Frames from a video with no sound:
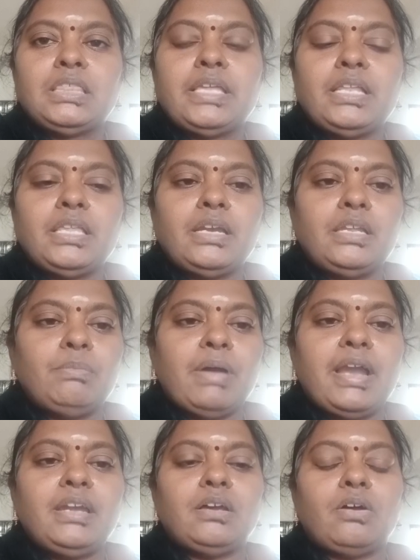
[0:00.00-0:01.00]
then the
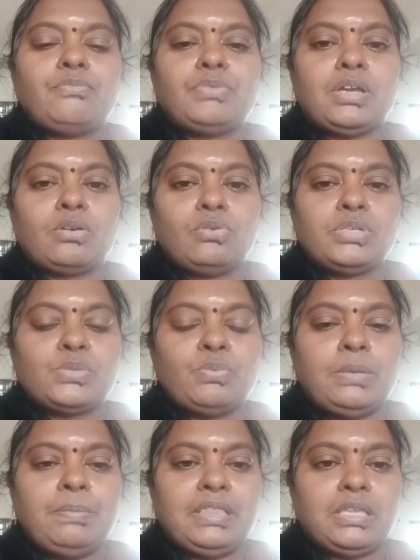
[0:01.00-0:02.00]
demand of the goods
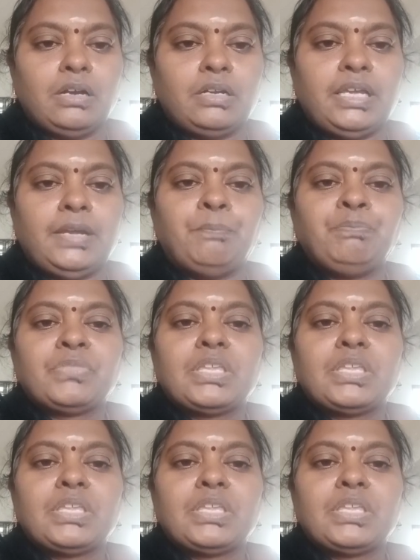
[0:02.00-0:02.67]
will be 30.